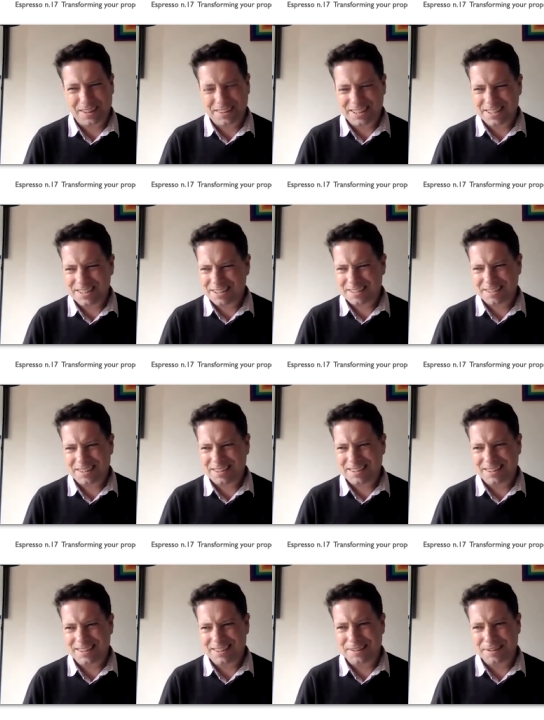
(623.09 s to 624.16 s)
This,
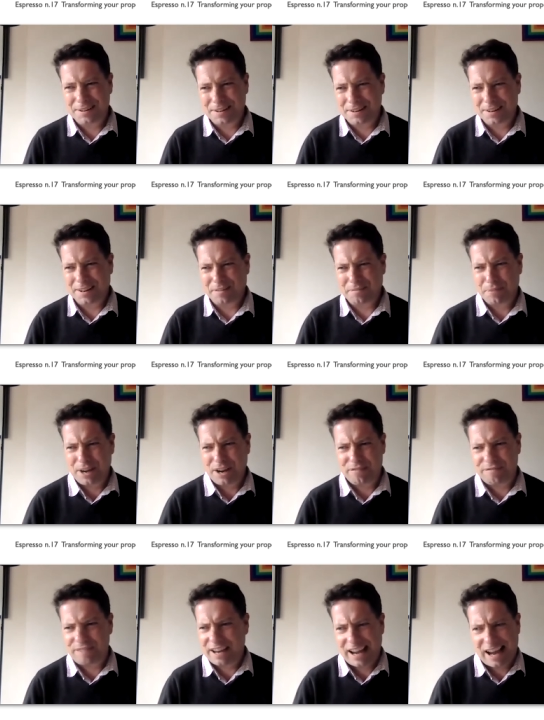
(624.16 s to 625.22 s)
when I
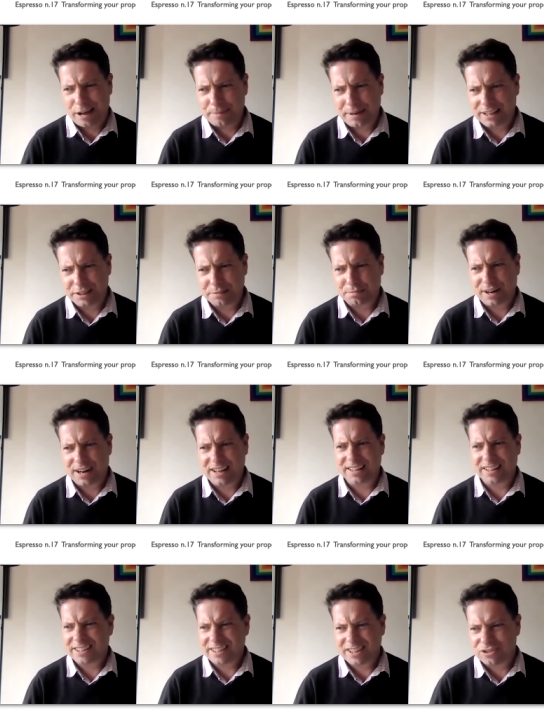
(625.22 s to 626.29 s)
found out about this brand,
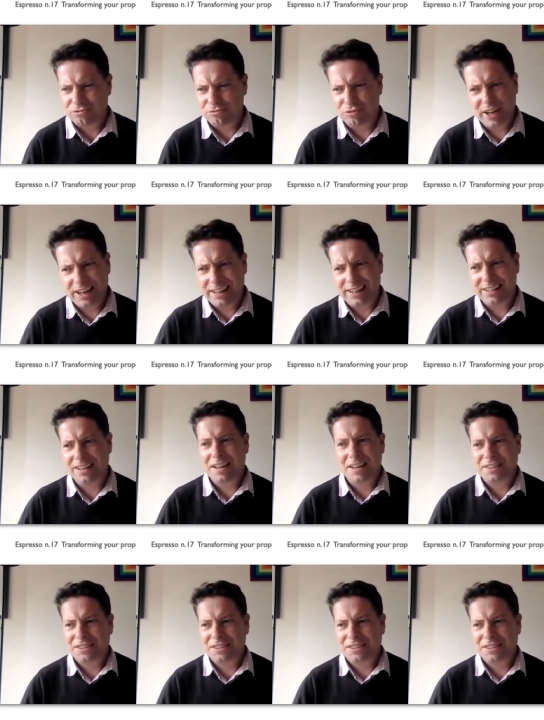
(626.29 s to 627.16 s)
it doesn't really,